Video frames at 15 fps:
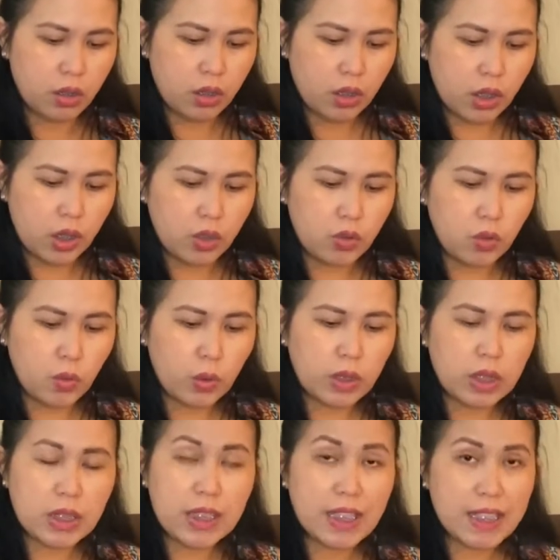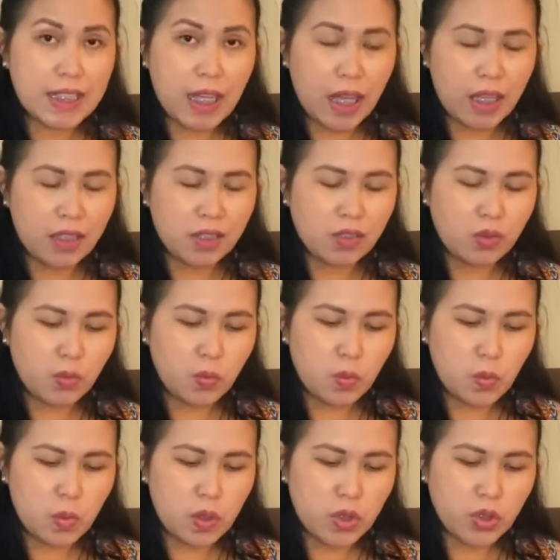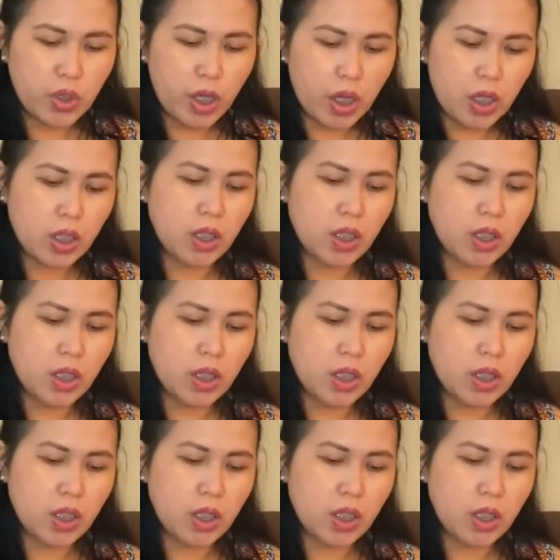I don't know what is inside, so we will check.